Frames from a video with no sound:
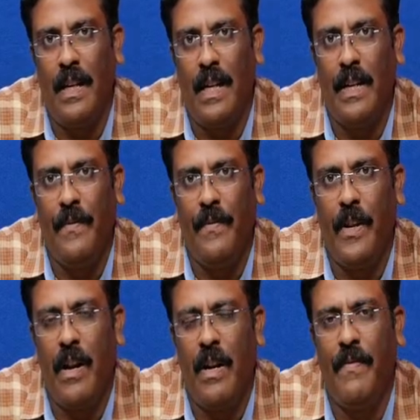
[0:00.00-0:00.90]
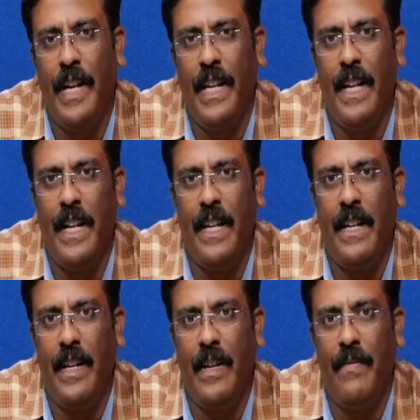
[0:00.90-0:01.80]
and if you are not finding any
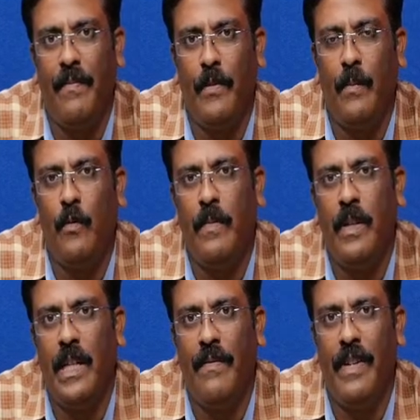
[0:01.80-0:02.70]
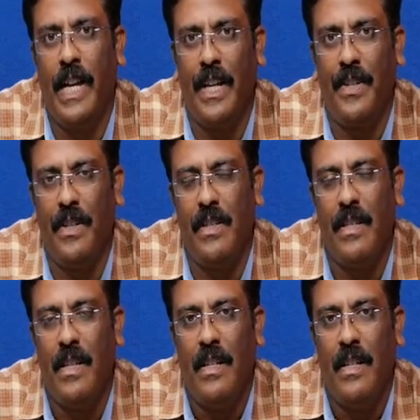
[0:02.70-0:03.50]
kind of the movement of directions,